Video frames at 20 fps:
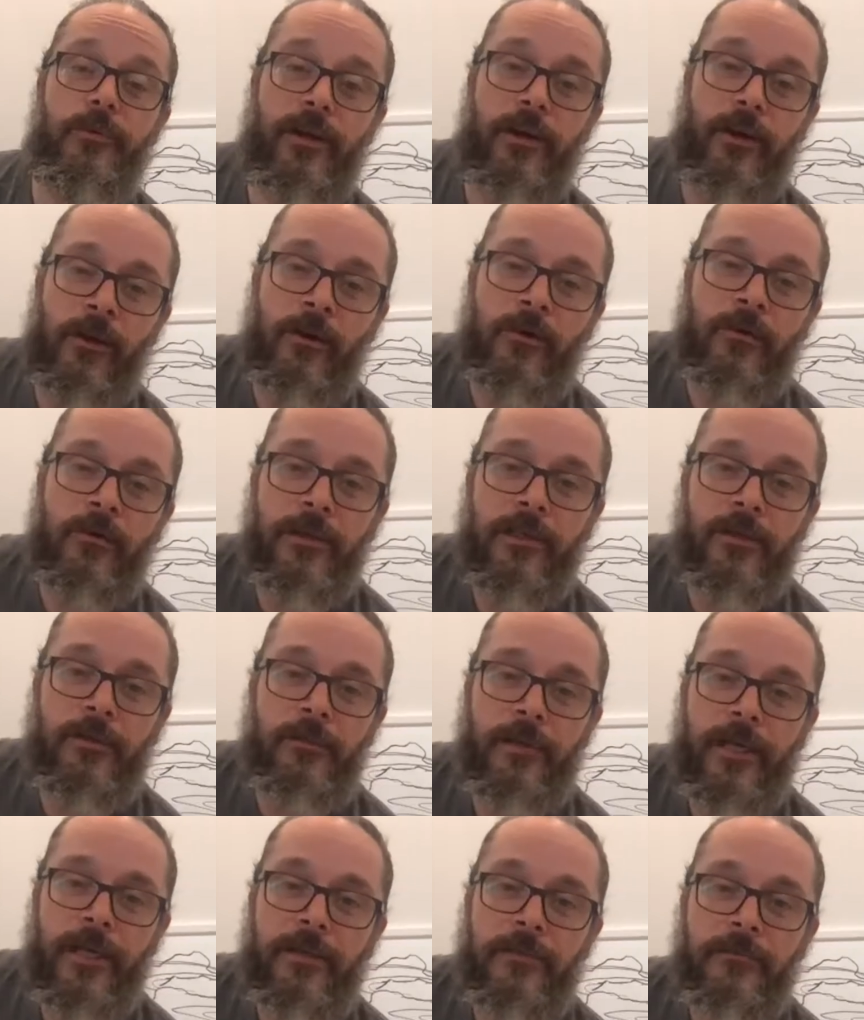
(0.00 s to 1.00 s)
But
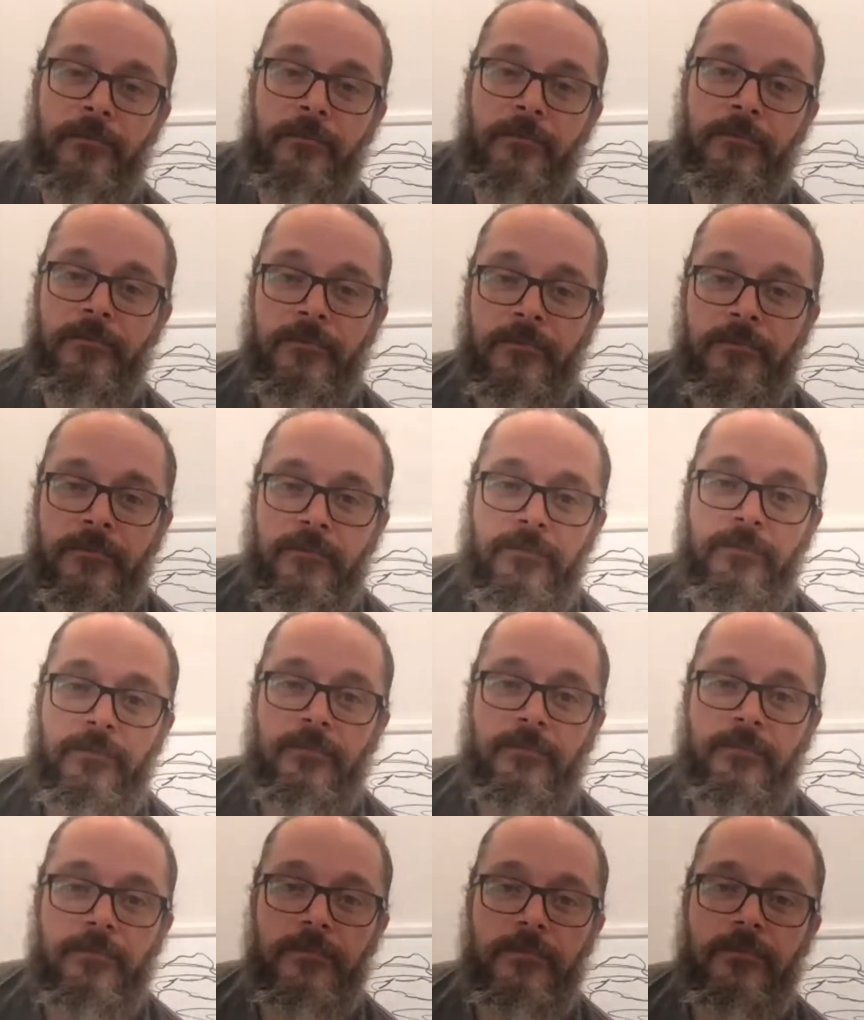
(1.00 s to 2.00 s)
volleyball would
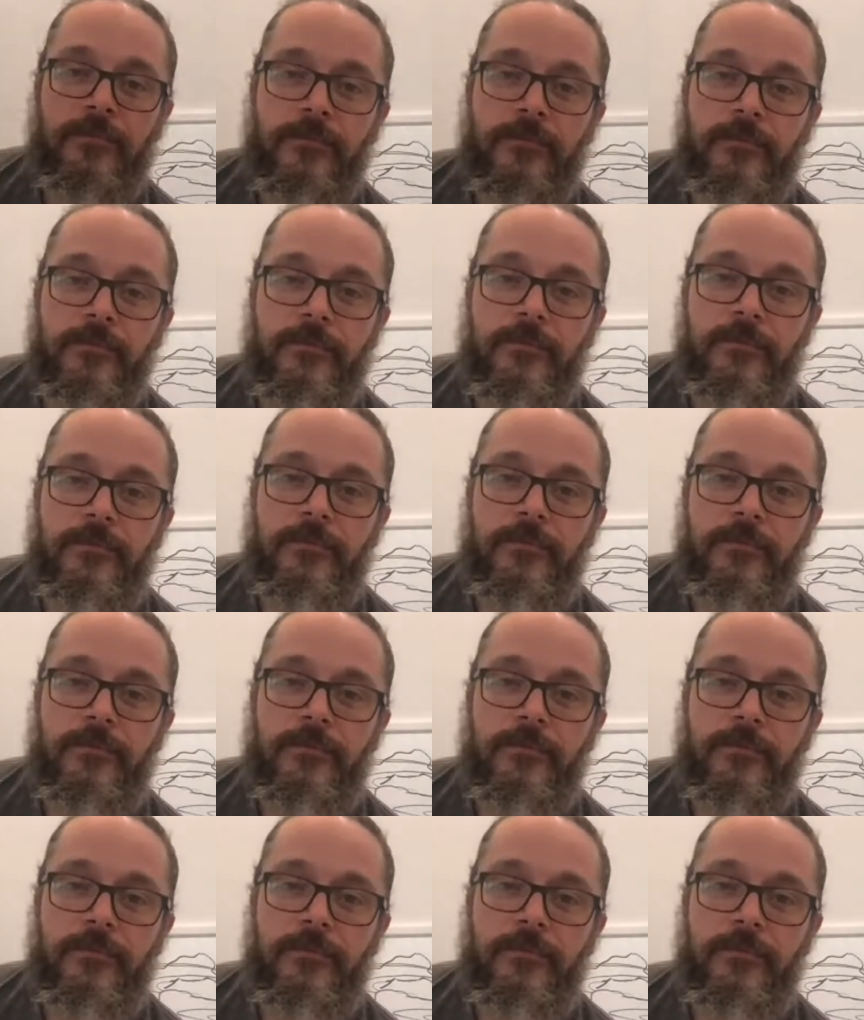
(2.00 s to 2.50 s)
be more